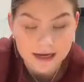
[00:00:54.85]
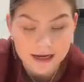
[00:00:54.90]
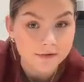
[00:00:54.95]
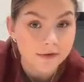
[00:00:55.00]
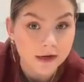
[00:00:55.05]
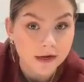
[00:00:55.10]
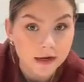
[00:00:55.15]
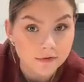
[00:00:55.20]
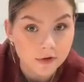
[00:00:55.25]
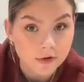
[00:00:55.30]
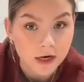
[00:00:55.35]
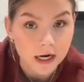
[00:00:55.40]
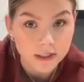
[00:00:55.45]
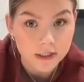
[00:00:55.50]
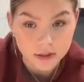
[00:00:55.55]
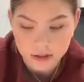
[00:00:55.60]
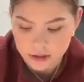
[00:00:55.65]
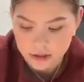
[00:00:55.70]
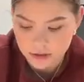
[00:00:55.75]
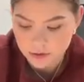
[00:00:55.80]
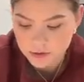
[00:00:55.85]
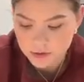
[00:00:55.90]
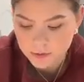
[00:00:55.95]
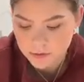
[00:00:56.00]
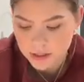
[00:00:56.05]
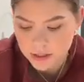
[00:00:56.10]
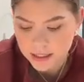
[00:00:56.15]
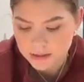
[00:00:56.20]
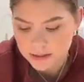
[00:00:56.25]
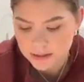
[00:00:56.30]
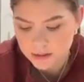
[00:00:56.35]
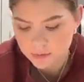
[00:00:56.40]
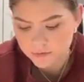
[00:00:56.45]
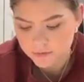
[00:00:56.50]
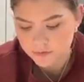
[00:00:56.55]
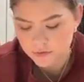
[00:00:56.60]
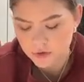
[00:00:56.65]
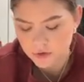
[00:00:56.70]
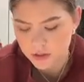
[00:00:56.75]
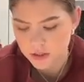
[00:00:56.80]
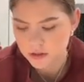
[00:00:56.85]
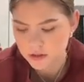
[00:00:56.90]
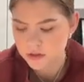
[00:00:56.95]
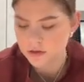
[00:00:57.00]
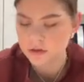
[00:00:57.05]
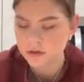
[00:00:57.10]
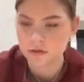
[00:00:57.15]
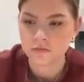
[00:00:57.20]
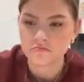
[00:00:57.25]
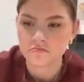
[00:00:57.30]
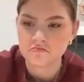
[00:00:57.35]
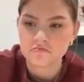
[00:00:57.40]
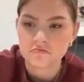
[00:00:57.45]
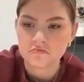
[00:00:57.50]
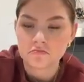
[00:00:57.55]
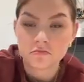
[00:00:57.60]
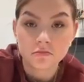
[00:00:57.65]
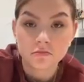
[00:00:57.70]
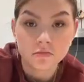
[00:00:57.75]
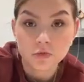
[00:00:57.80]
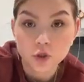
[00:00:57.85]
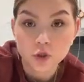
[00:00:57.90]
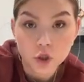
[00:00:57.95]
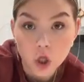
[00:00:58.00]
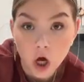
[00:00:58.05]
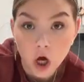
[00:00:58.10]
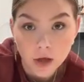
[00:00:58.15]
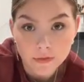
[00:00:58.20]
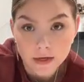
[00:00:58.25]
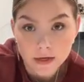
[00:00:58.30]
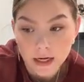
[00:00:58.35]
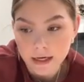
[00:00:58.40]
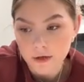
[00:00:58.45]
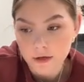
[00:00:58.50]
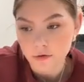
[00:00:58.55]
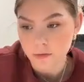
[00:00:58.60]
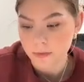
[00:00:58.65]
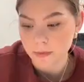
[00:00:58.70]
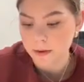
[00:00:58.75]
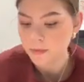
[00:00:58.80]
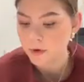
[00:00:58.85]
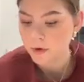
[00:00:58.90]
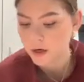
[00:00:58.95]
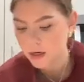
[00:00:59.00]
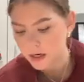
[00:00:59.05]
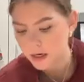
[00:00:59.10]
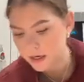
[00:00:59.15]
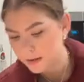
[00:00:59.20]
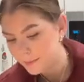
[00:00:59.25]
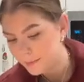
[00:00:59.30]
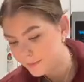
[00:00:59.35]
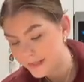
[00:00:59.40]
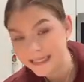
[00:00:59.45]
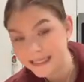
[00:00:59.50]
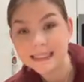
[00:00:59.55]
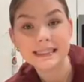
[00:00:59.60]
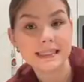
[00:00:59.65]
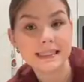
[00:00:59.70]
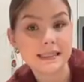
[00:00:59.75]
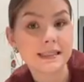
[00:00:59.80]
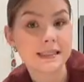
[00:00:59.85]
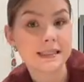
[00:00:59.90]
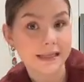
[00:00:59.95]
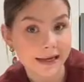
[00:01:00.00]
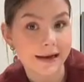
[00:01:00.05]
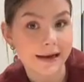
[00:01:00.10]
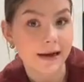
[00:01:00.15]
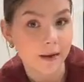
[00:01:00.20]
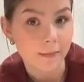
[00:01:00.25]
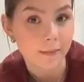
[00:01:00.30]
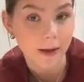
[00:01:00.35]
I've never actually used molasses before, not that I can remember, but it did stink up my